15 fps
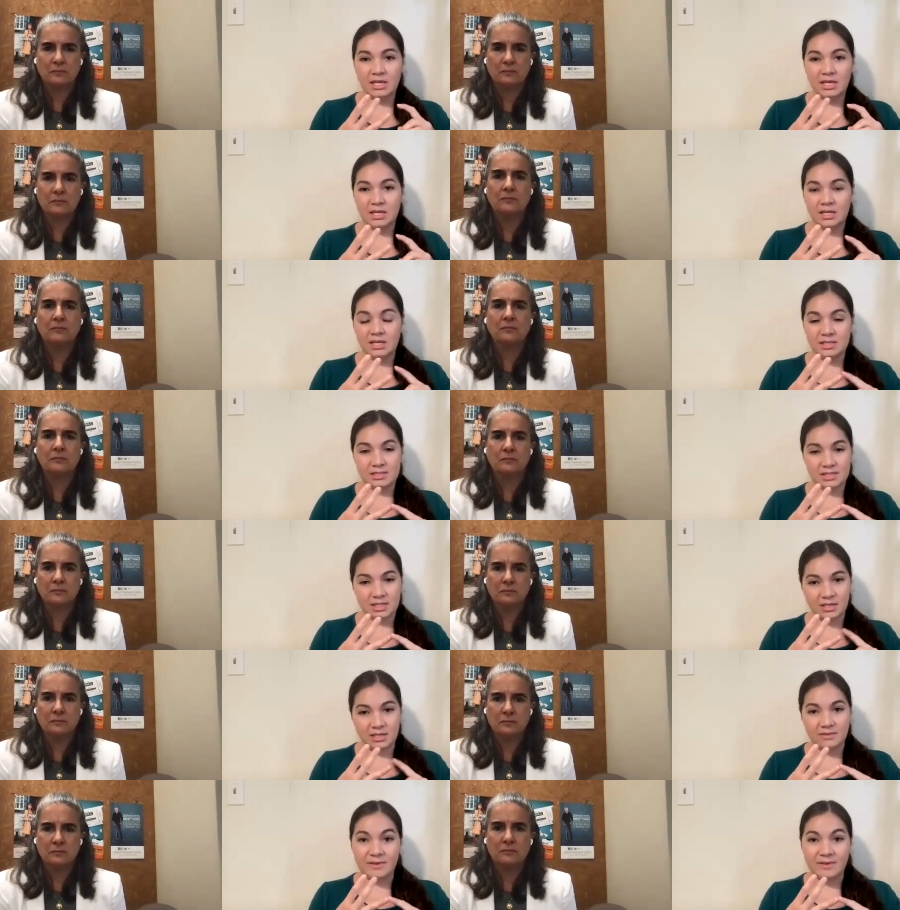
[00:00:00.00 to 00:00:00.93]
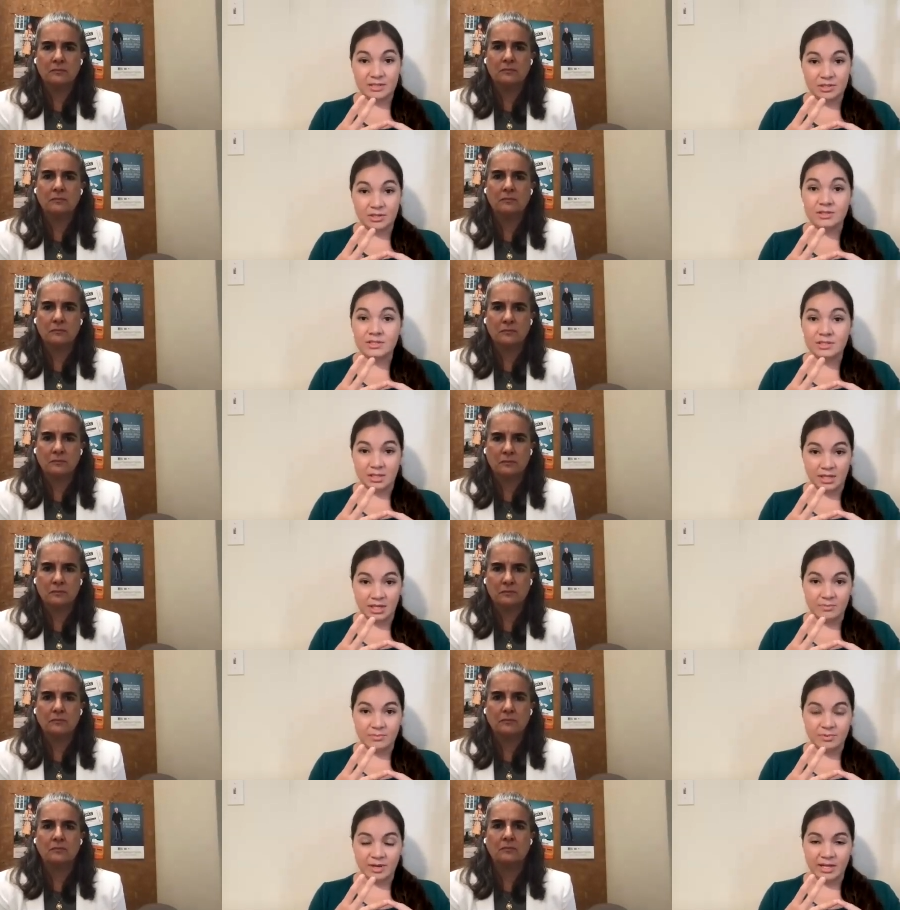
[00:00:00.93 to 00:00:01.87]
Speaker 1: then it's going to affect your
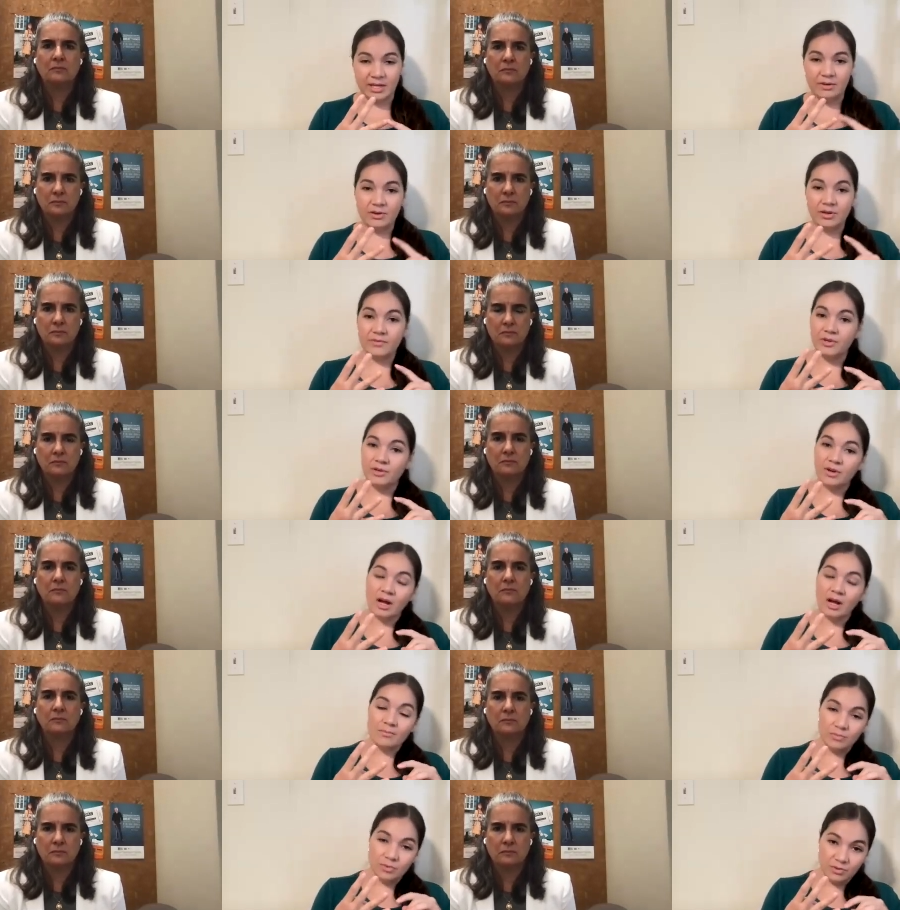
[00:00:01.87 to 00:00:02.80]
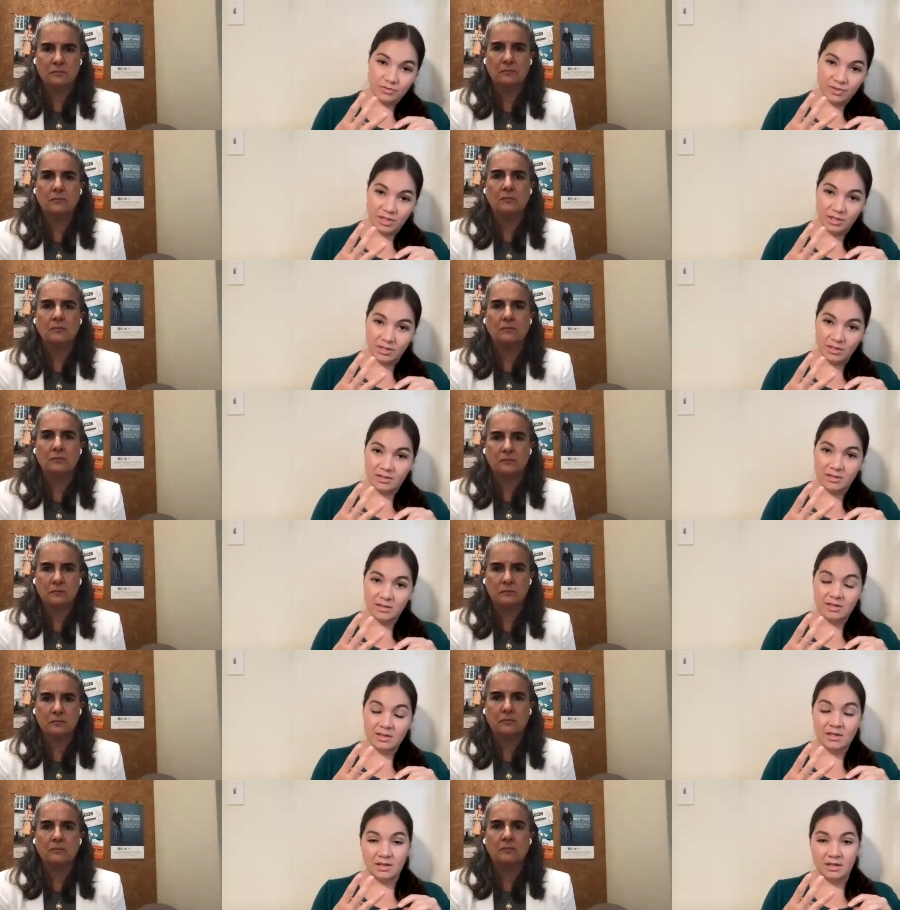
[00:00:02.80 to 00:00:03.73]
sleep right or if you're not moving
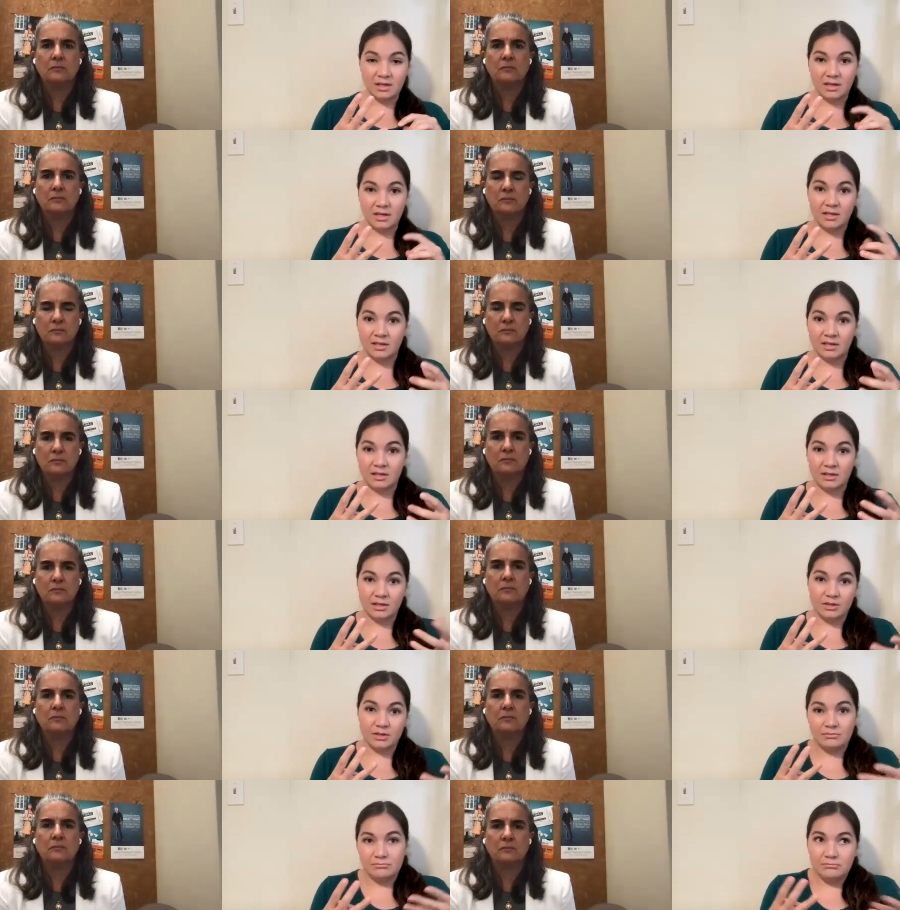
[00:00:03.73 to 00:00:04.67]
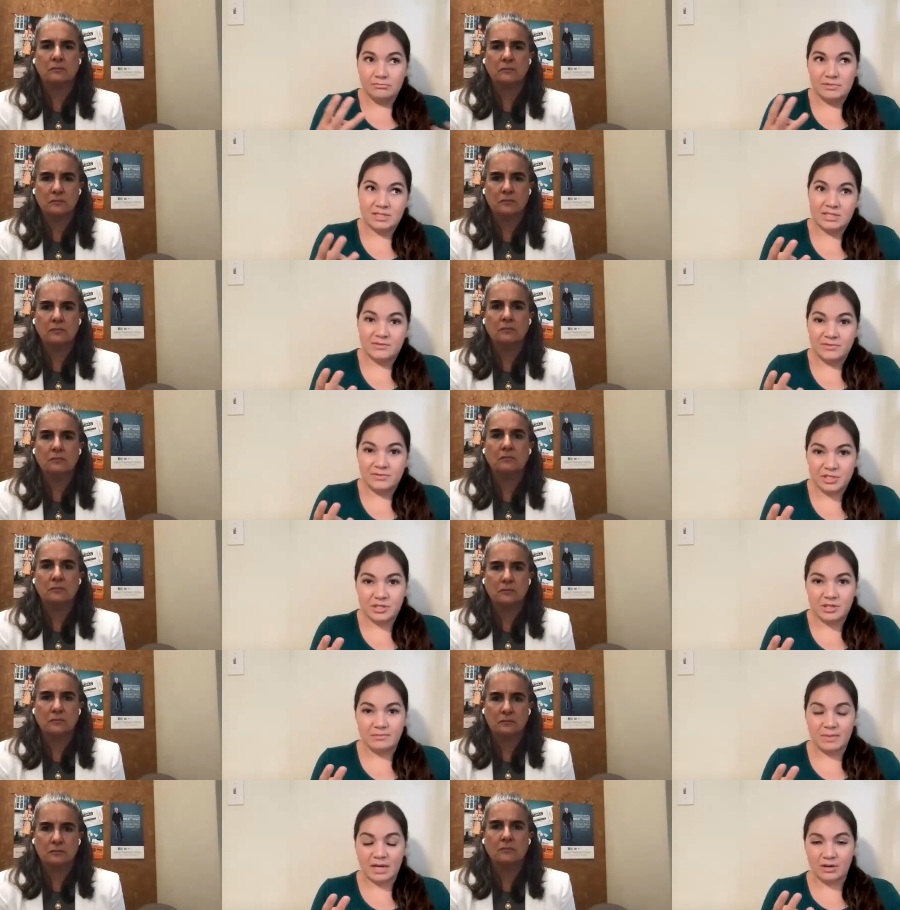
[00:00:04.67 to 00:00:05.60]
a, a
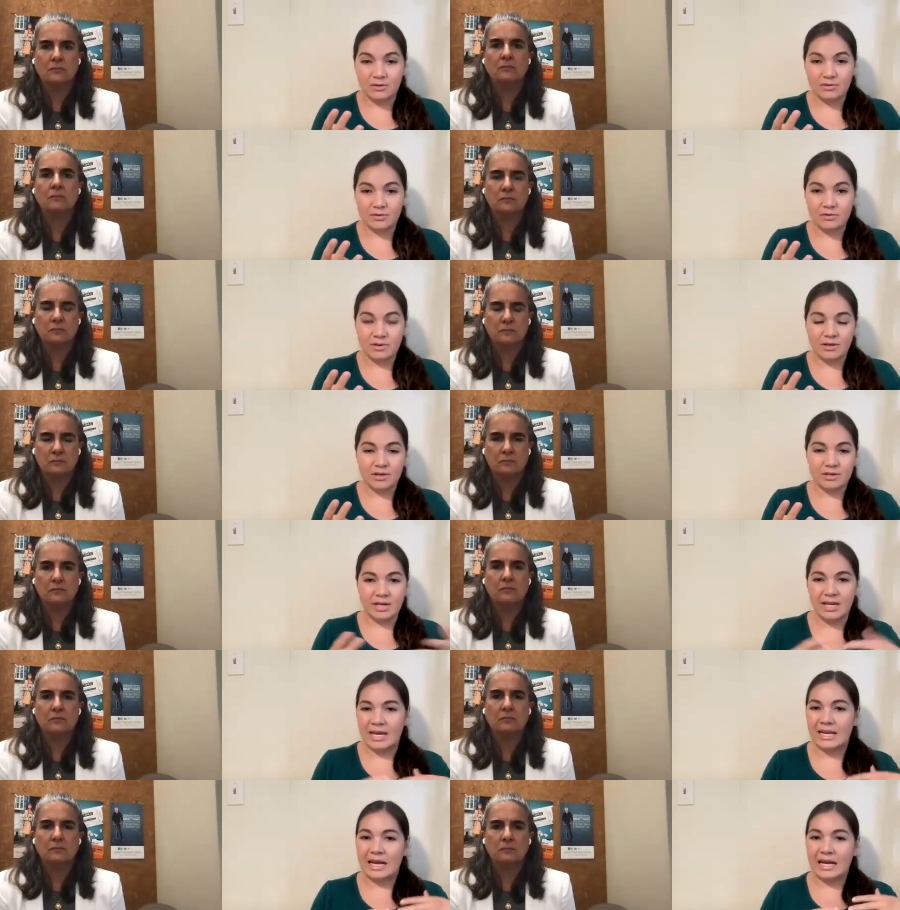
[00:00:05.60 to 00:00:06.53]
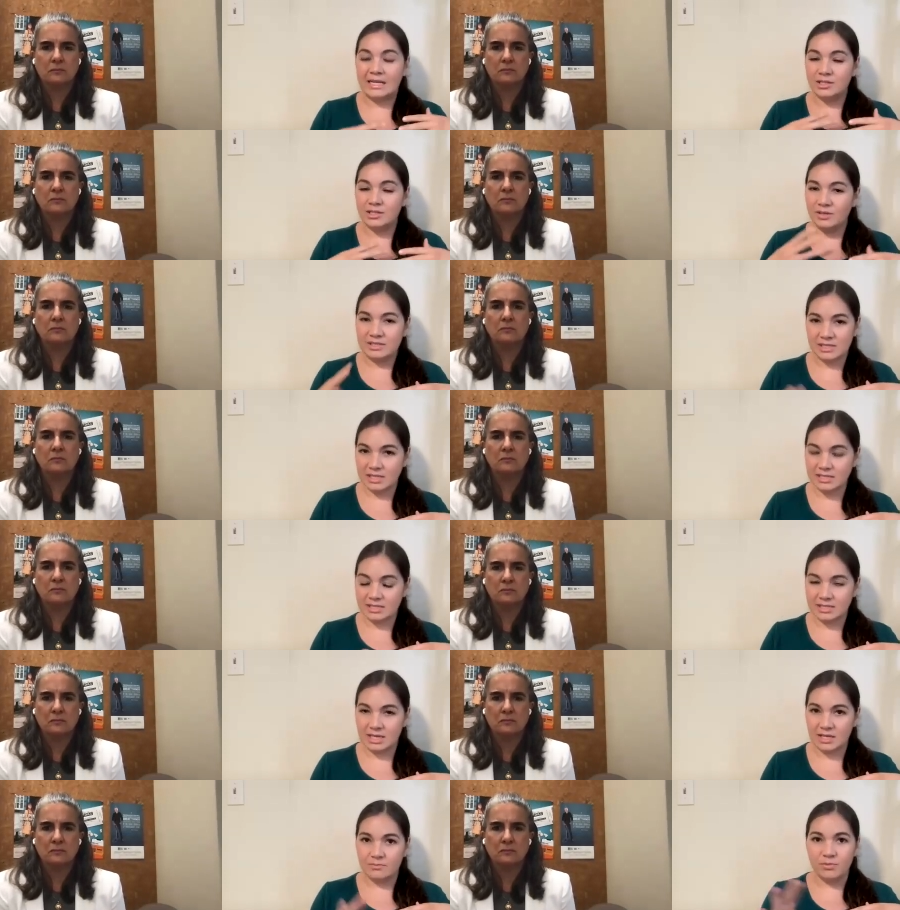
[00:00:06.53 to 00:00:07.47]
sufficient amount throughout your day. And mm-hmm. I notice
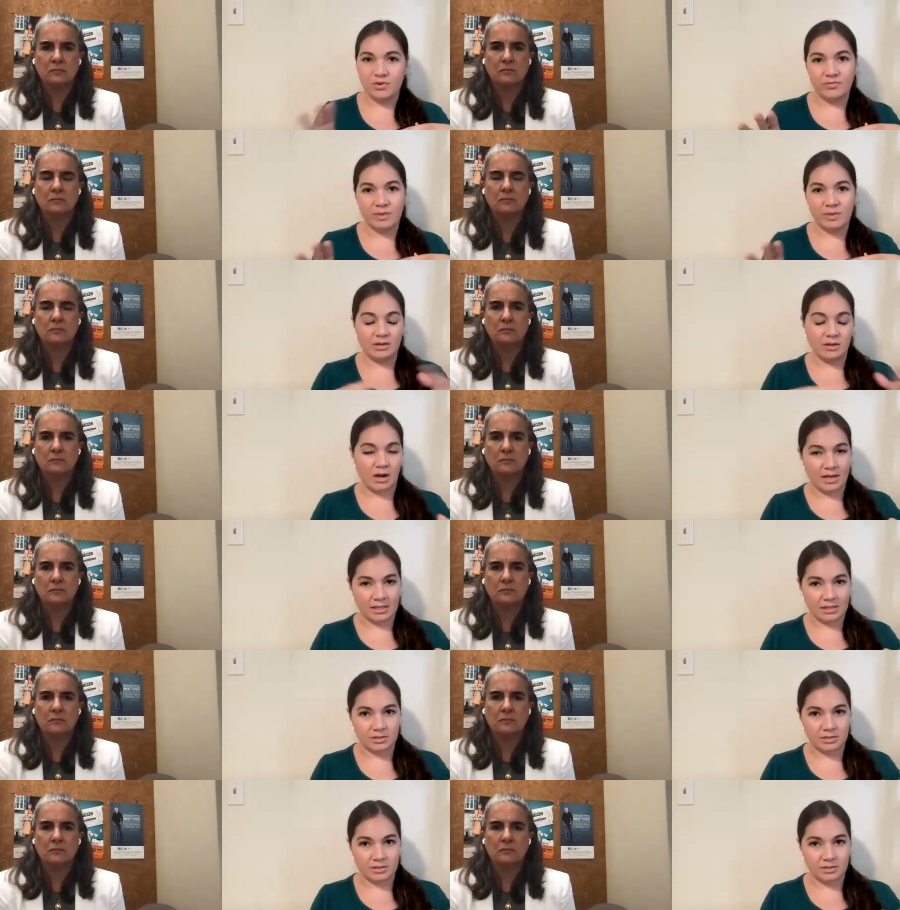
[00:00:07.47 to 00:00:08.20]
I said movement, not